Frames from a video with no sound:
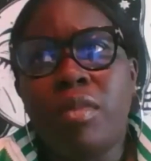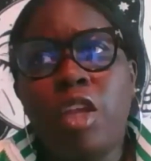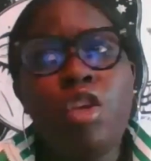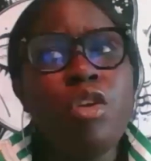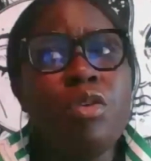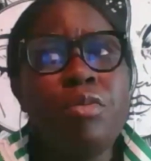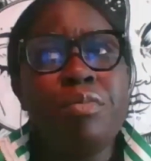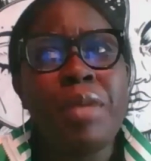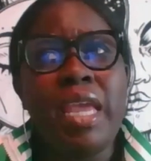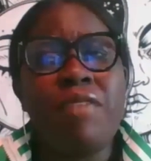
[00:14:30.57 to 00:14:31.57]
You
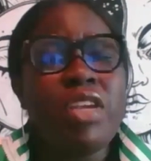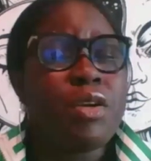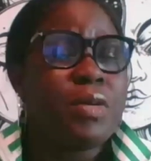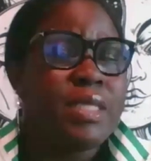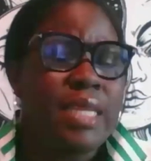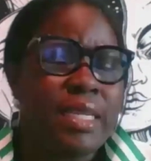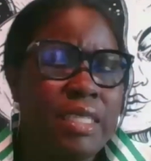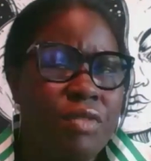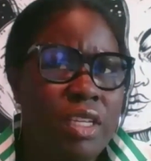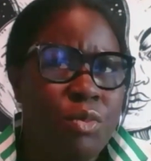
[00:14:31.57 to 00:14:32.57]
may have increased
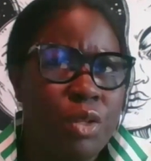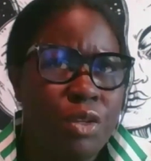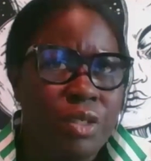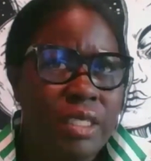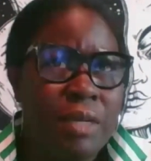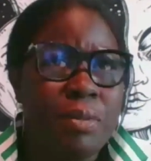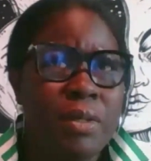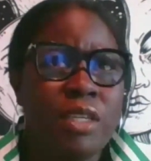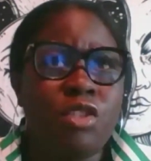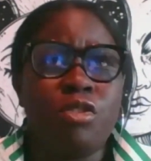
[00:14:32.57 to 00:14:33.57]
activity with your
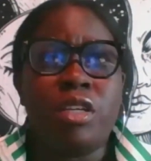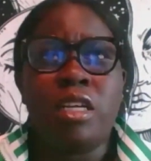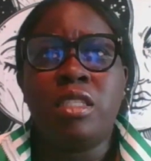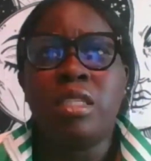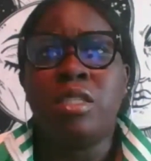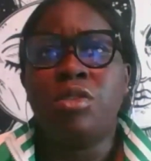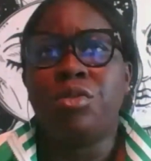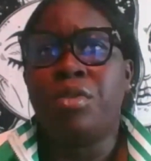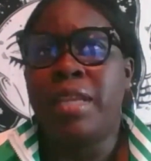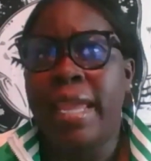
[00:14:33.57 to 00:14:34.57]
siblings, your cousins,
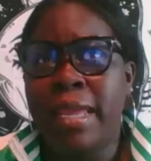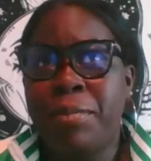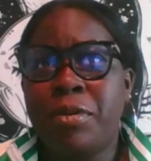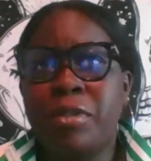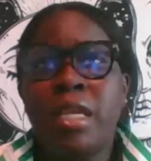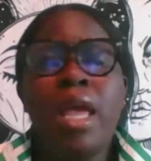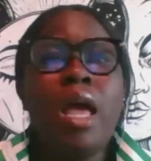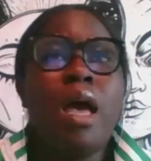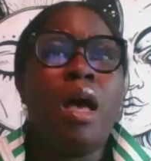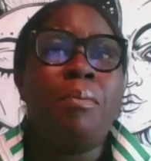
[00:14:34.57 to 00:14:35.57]
or neighbors.
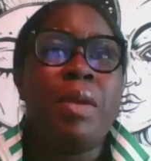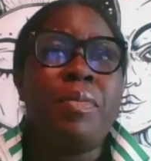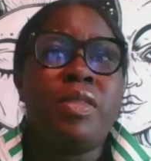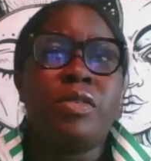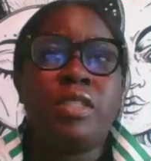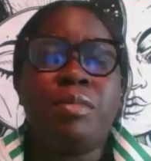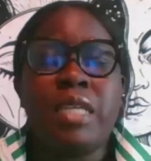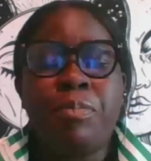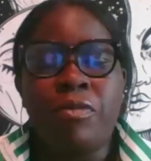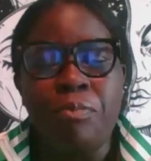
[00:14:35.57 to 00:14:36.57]
Maybe there's some
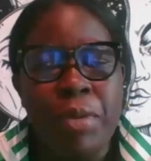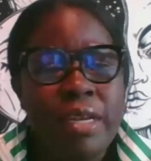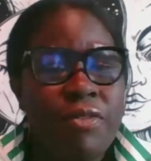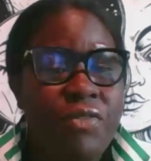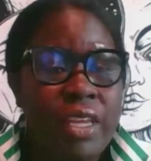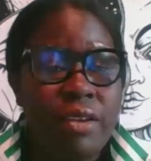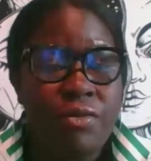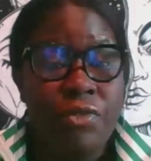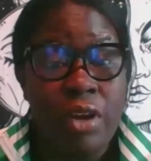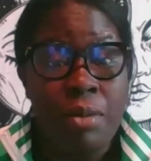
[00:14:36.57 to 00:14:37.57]
type of benefit
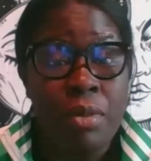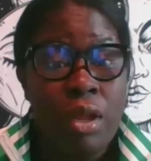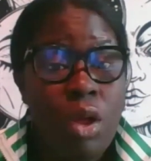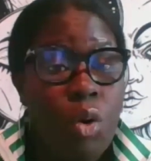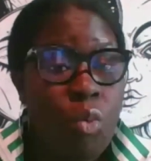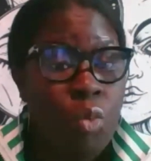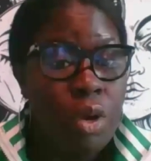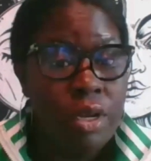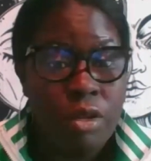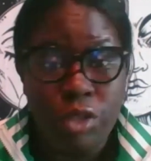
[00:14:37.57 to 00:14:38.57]
from
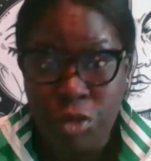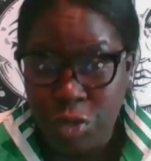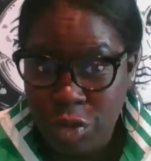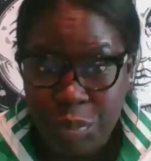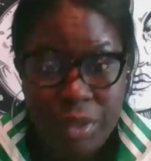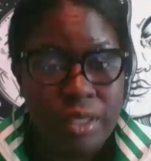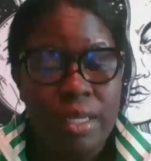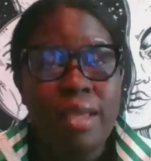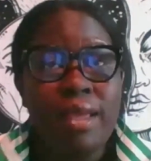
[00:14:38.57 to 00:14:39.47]
one of those groups.